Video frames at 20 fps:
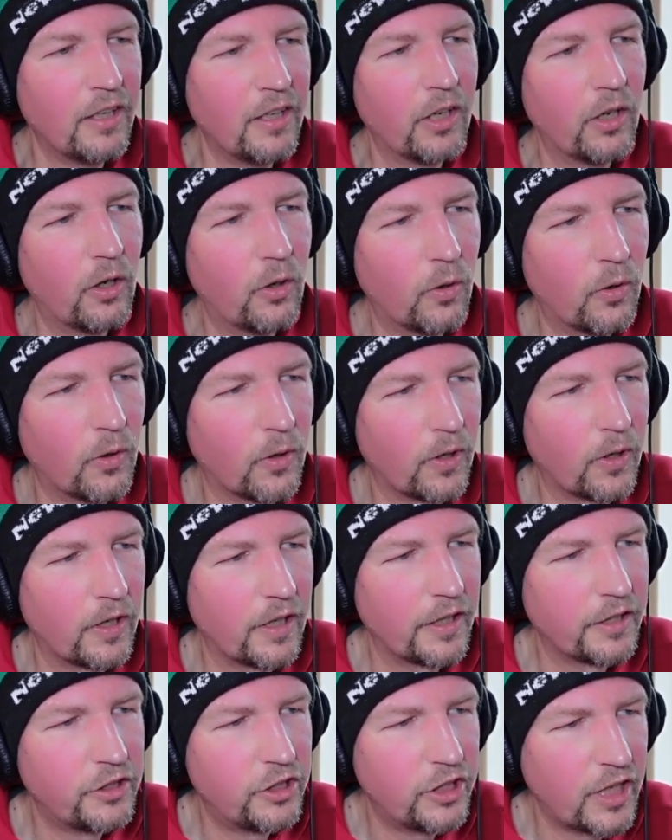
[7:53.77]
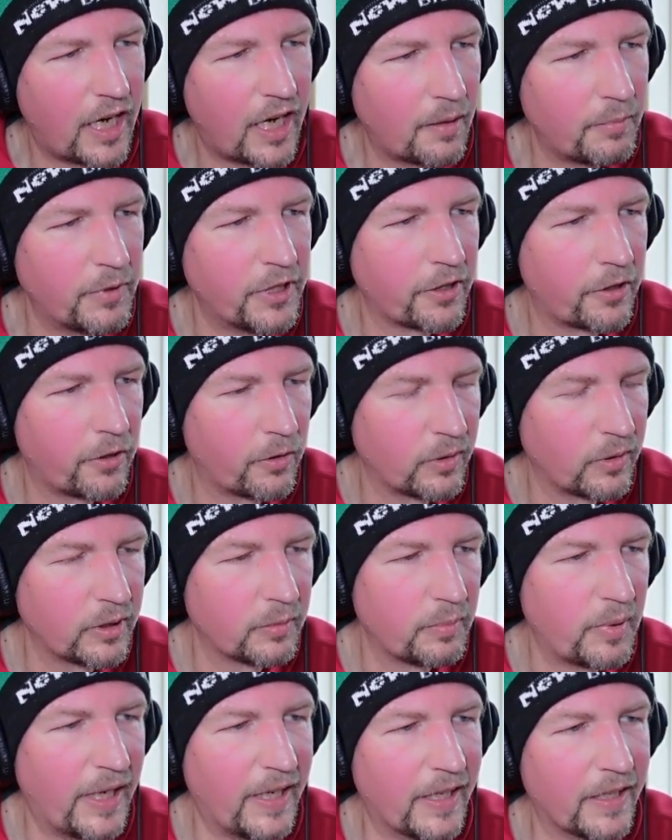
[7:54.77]
or a job and a career
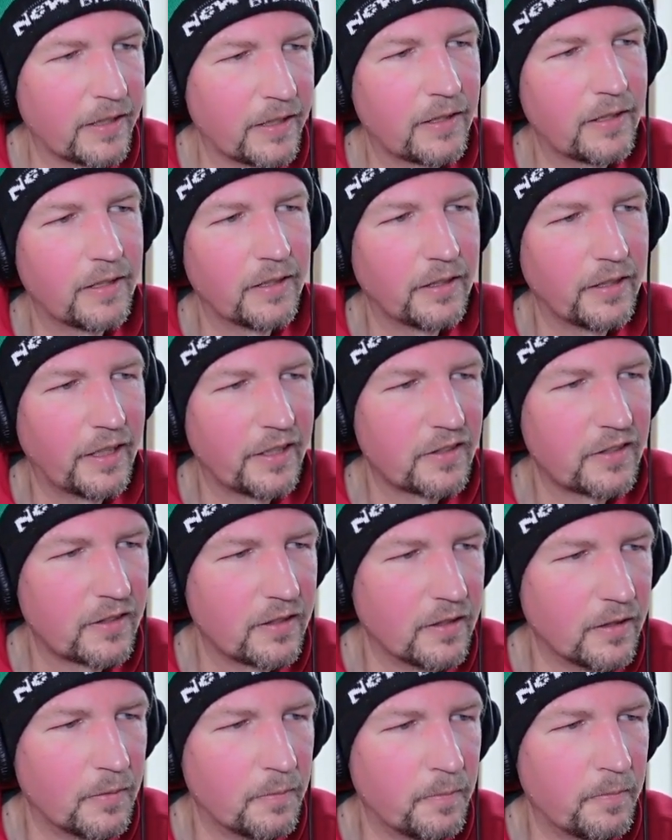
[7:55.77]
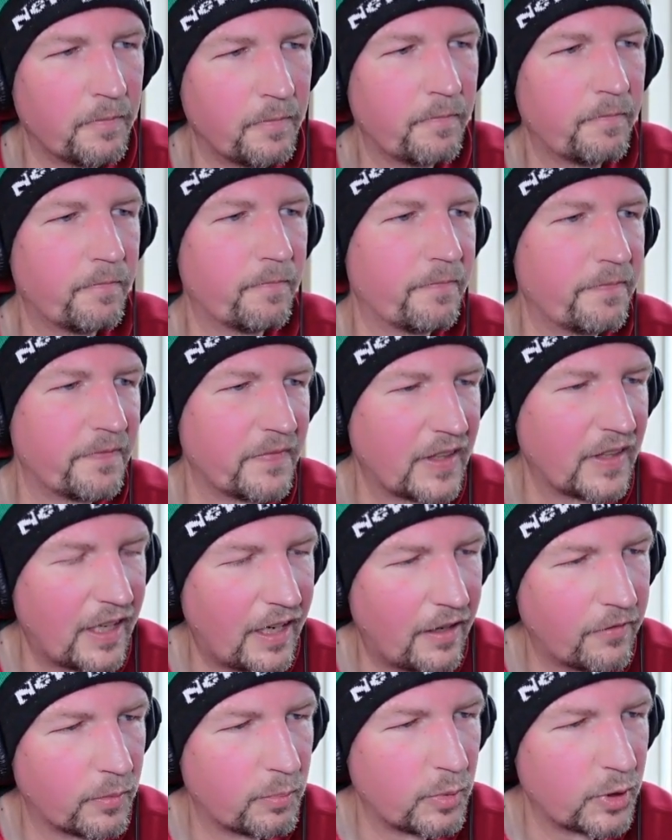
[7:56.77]
path that lets them
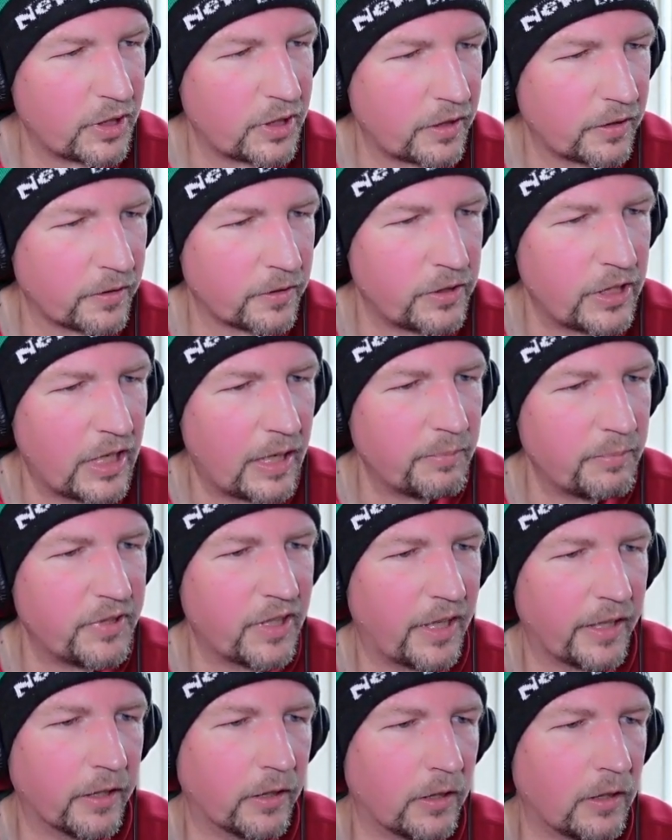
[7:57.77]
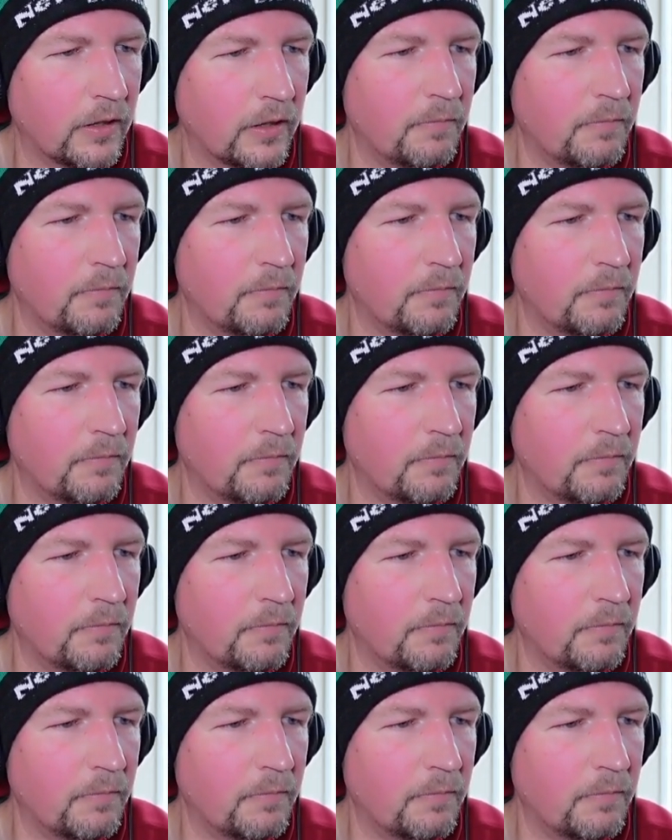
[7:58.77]
have a particular job title.